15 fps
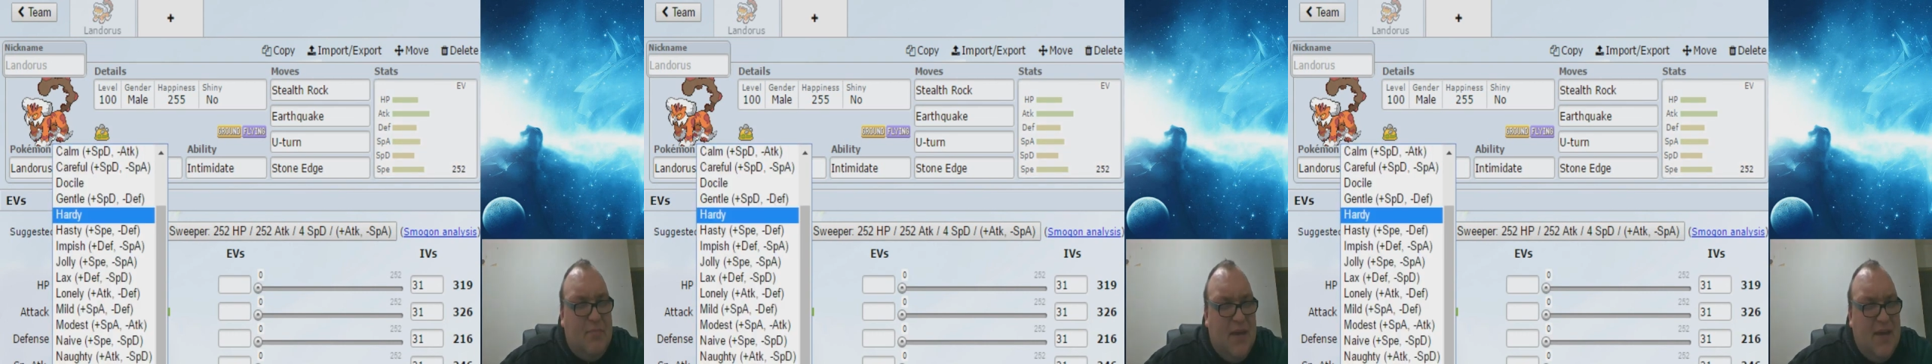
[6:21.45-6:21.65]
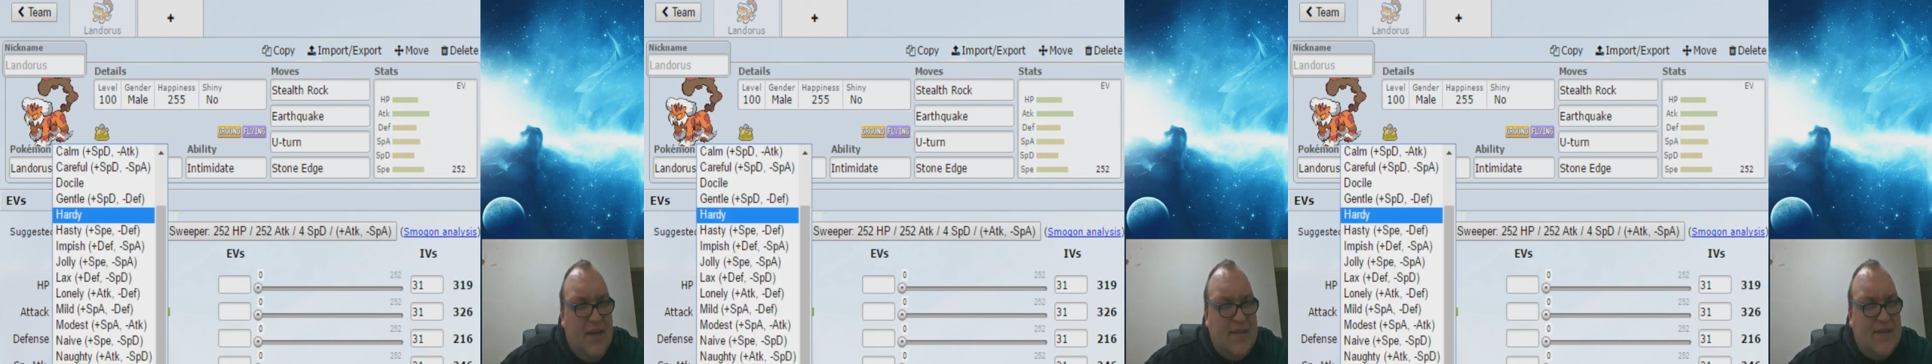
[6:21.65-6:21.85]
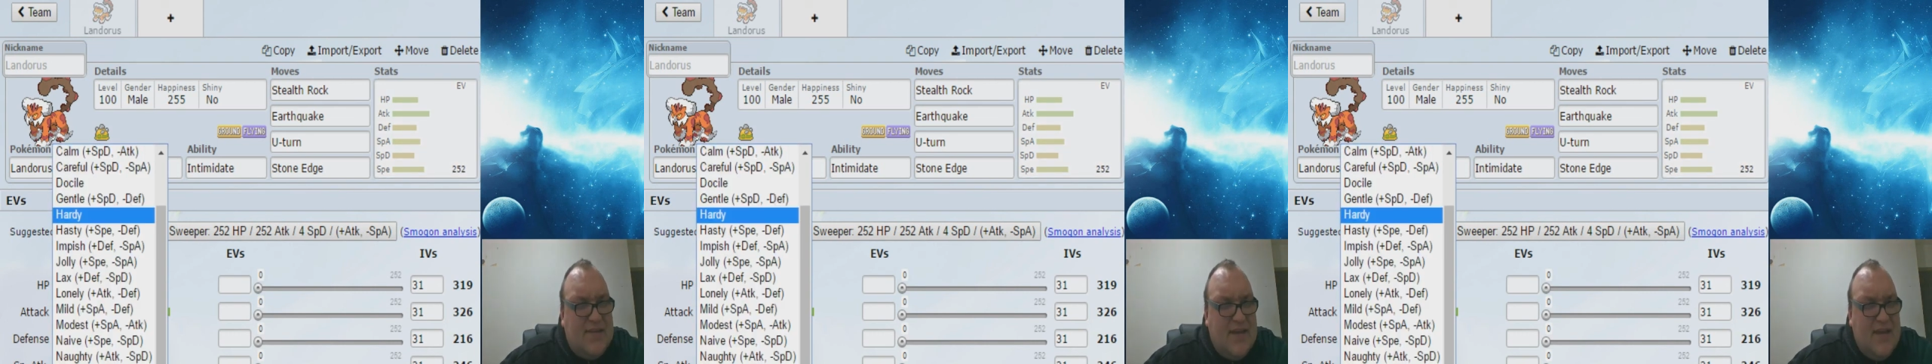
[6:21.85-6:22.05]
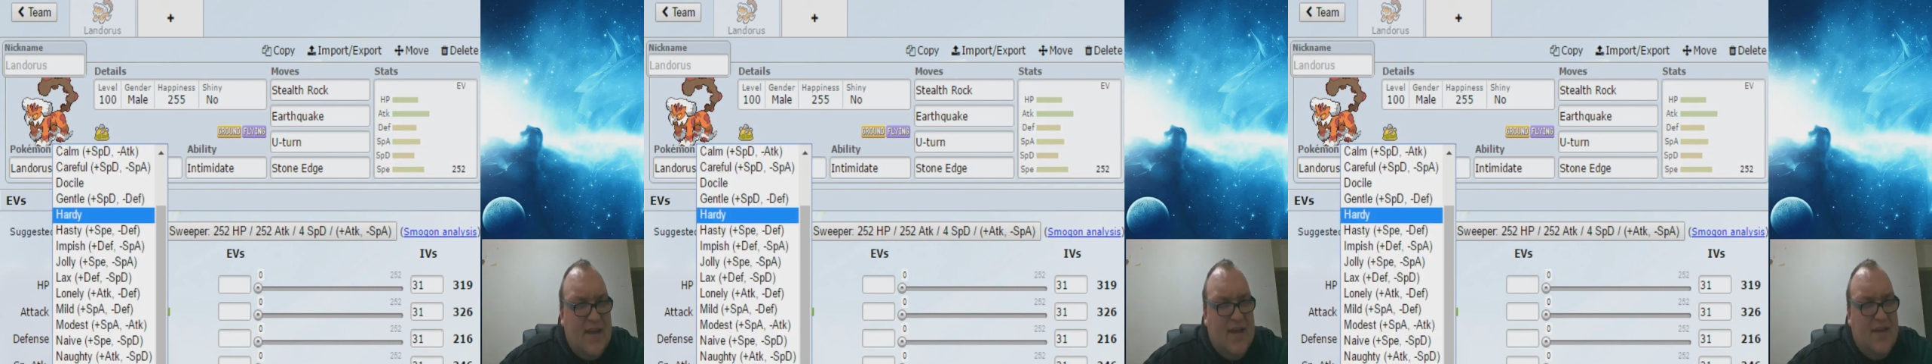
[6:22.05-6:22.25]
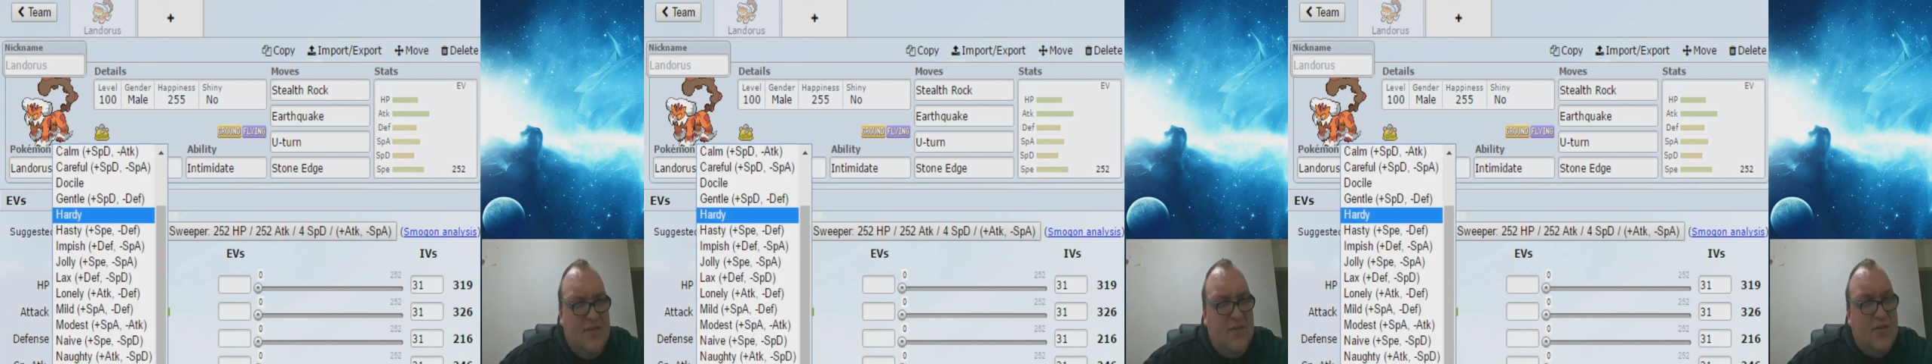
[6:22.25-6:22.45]
base,
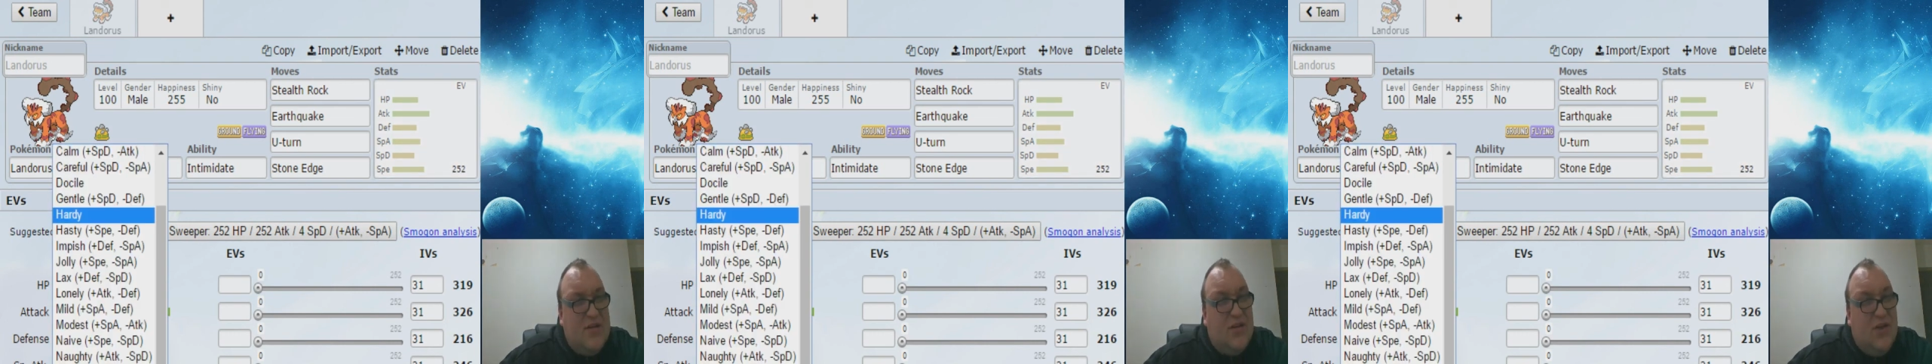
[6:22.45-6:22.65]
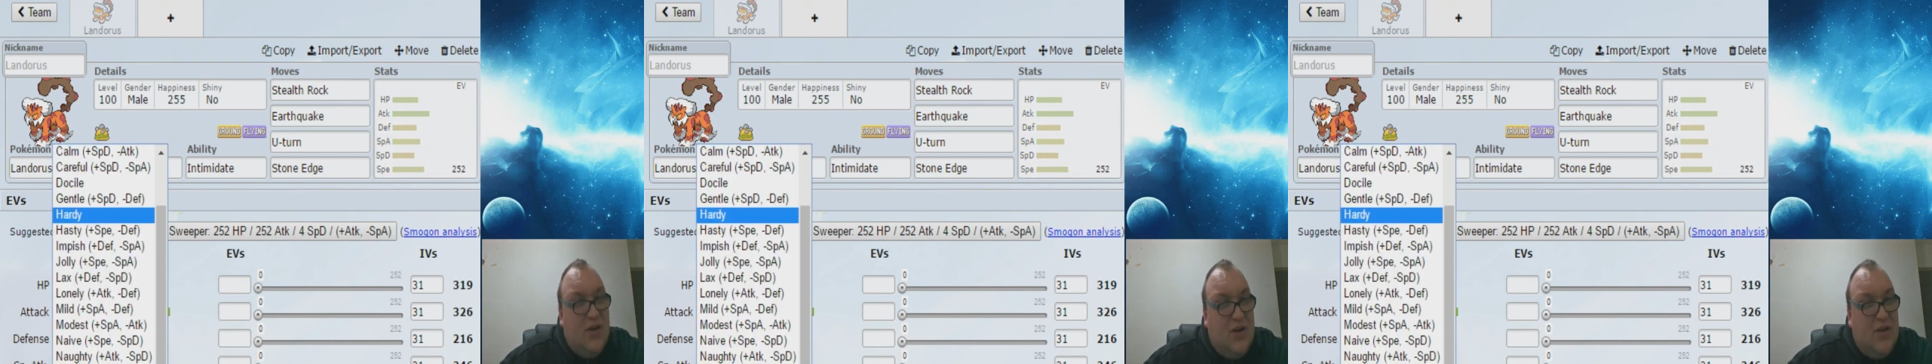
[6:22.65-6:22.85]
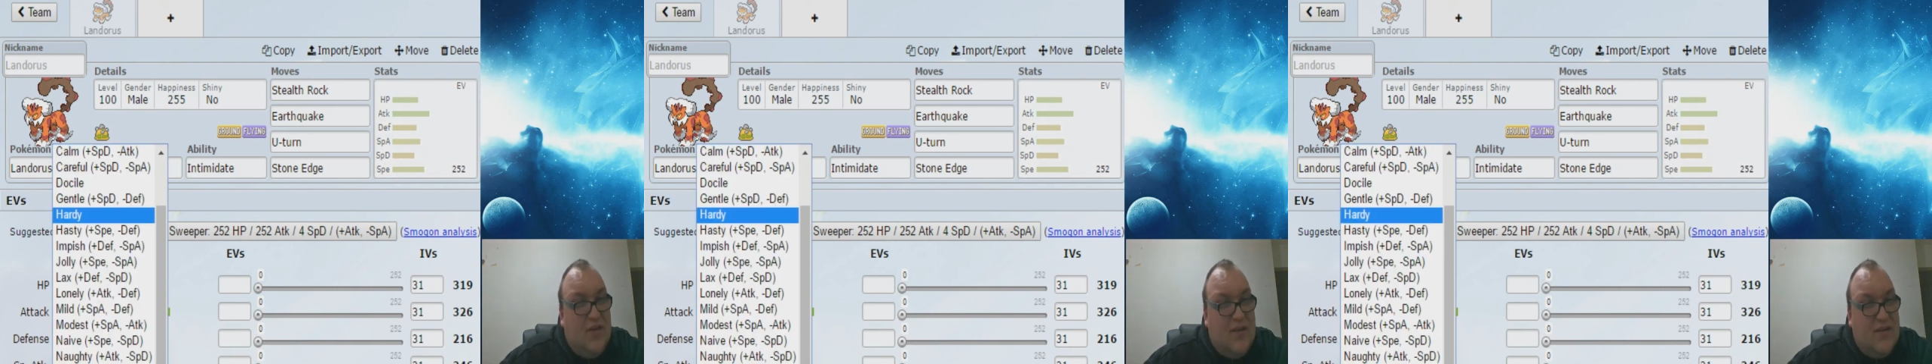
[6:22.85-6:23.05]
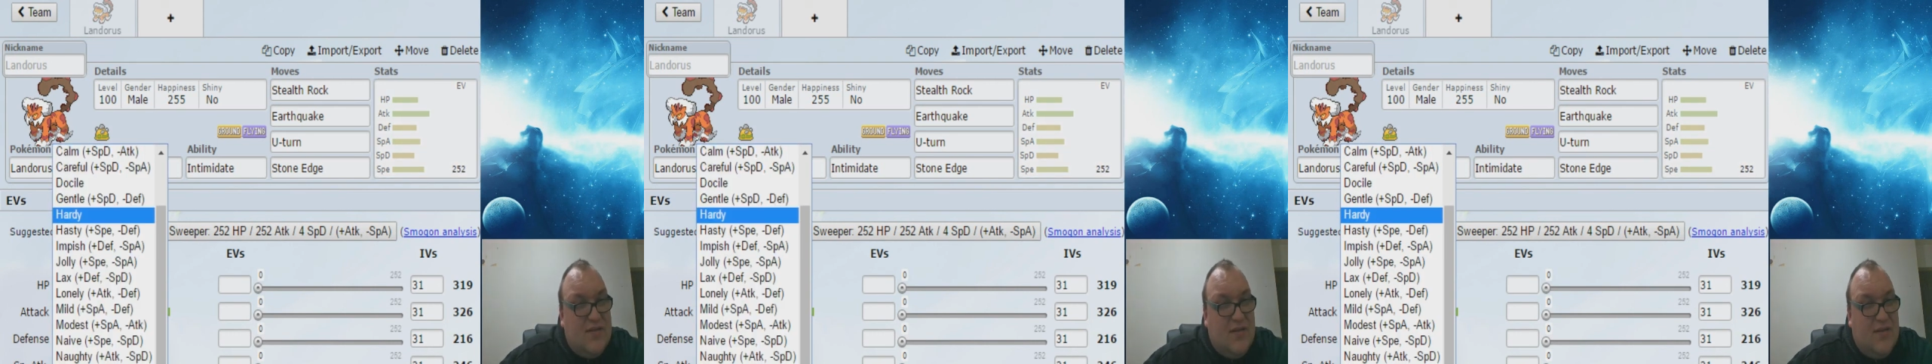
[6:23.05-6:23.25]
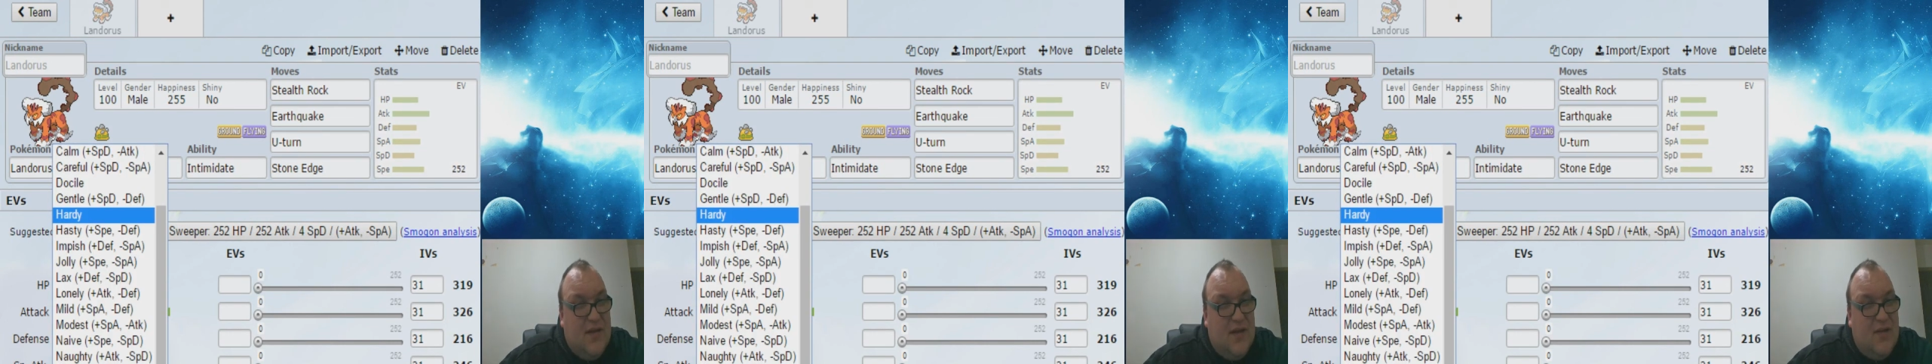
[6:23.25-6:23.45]
there's a lot of things
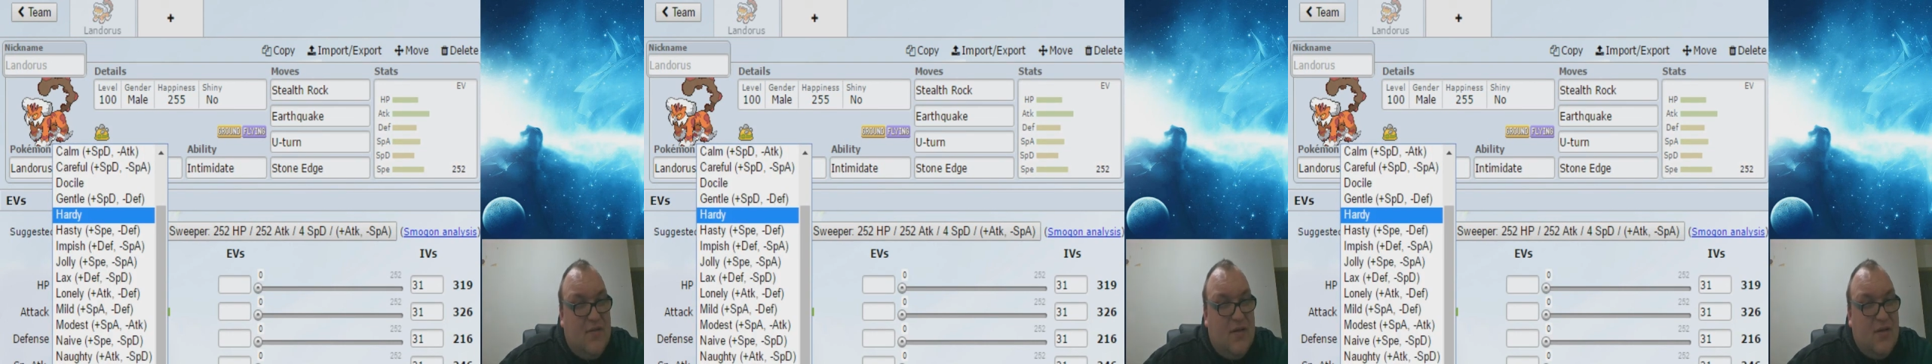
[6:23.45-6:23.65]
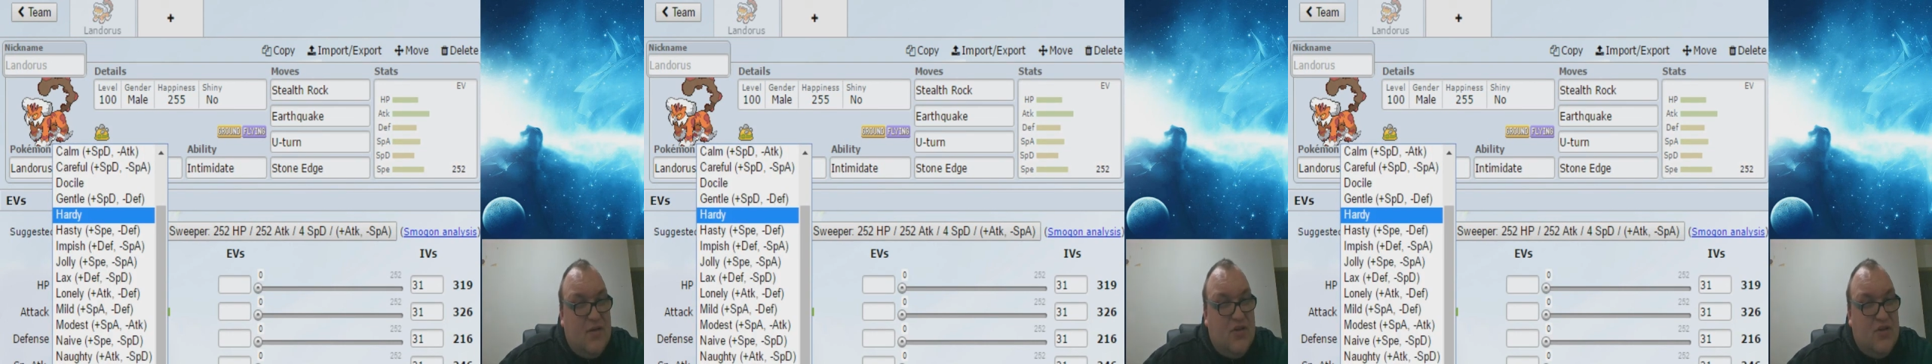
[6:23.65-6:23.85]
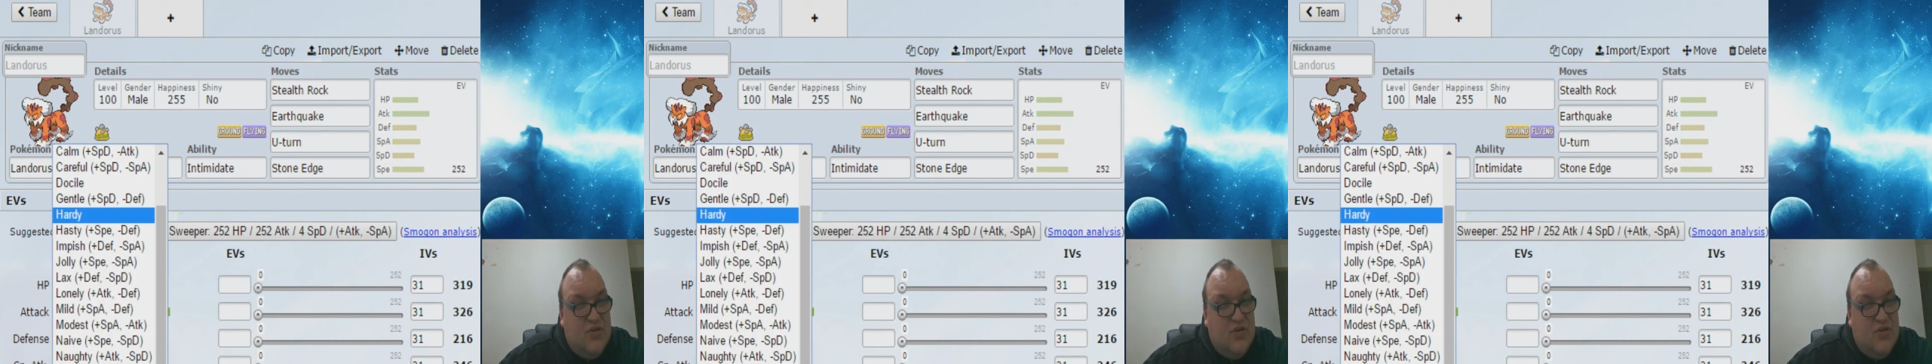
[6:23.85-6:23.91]
on the ladder that